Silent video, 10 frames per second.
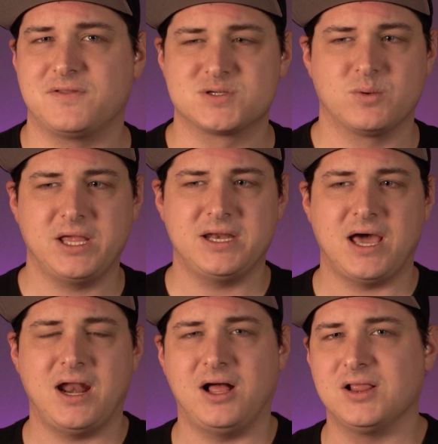There's really
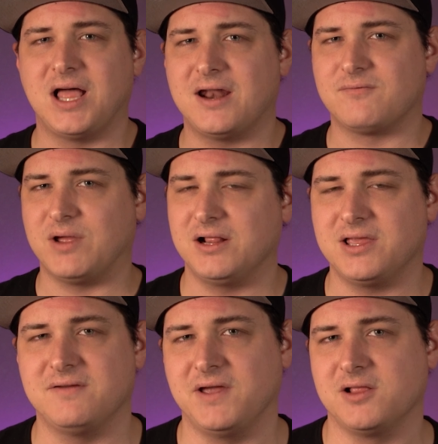not a lot of
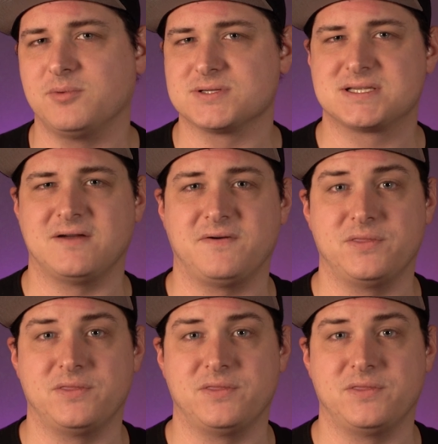readily available stuff